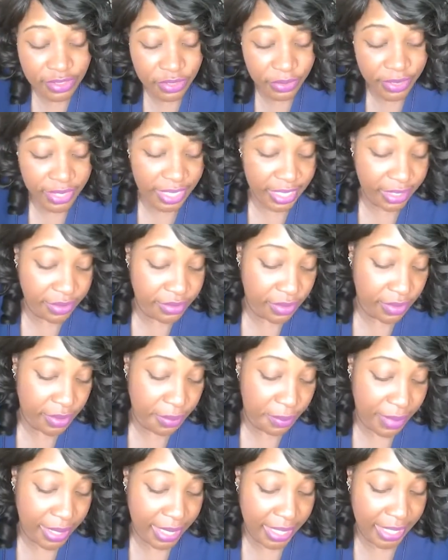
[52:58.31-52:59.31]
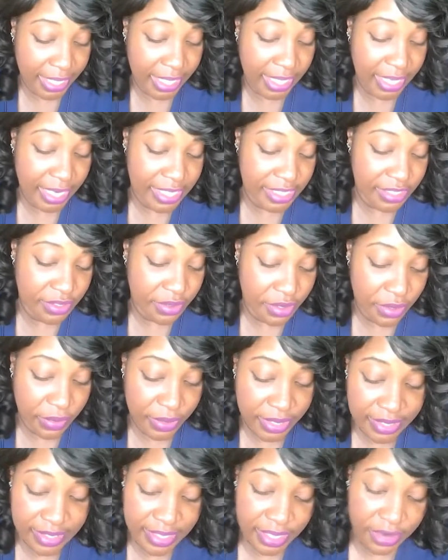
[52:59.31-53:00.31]
So he gives her the money. He lets her know
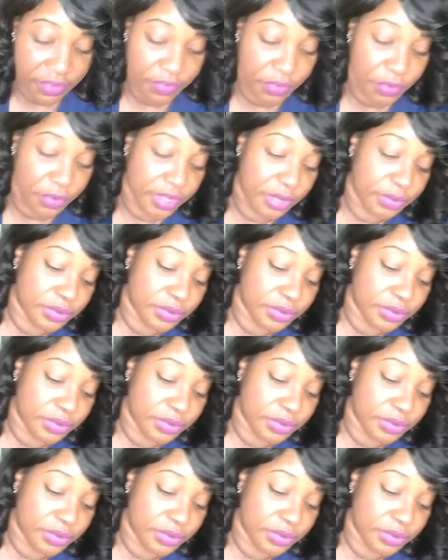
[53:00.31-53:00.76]
he's there for her.